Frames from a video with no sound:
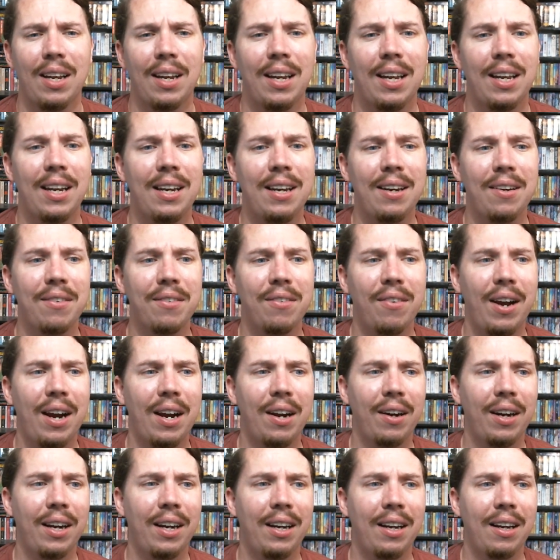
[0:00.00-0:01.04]
getting
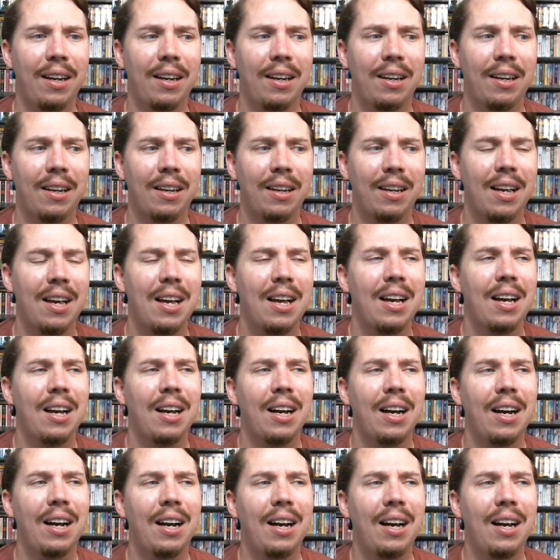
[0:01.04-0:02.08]
very,
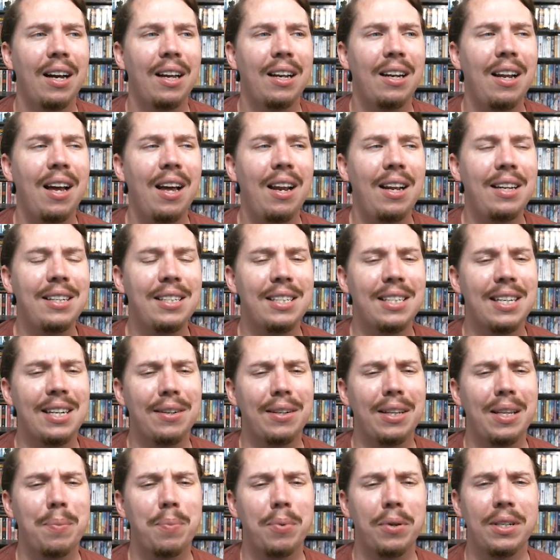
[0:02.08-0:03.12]
not
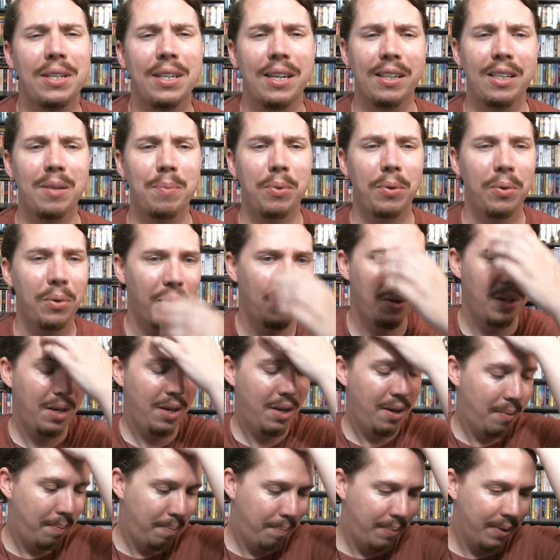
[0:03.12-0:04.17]
necessarily predictable,
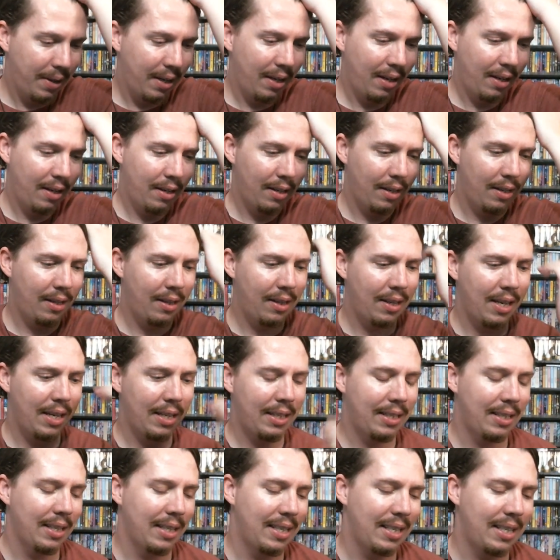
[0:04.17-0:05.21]
but
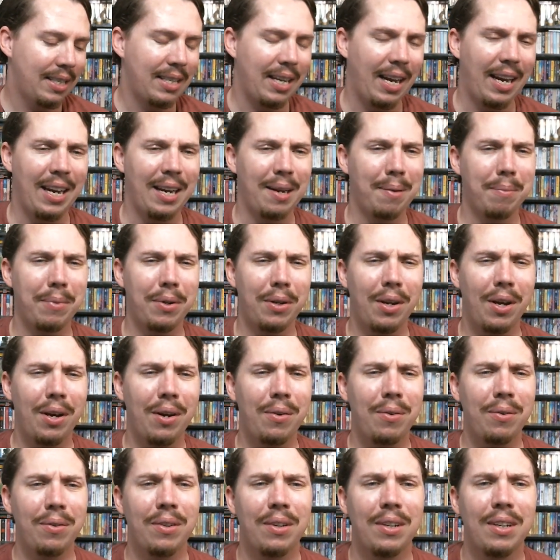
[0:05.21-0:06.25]
it's the same, you
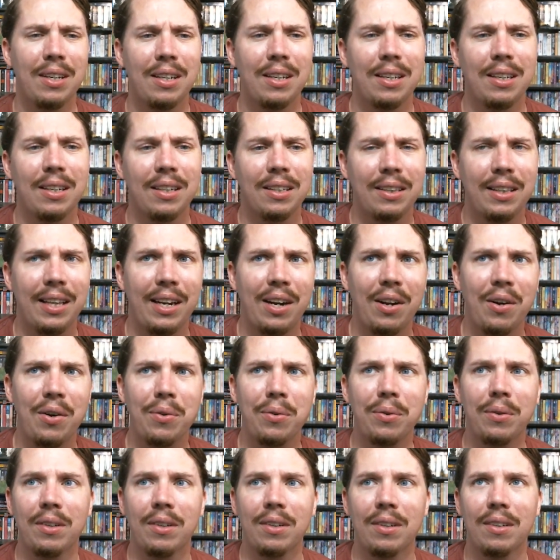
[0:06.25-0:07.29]
know? They
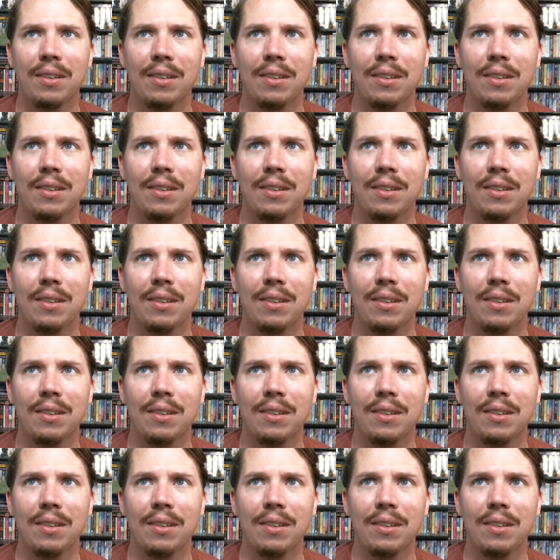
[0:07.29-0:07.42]
don't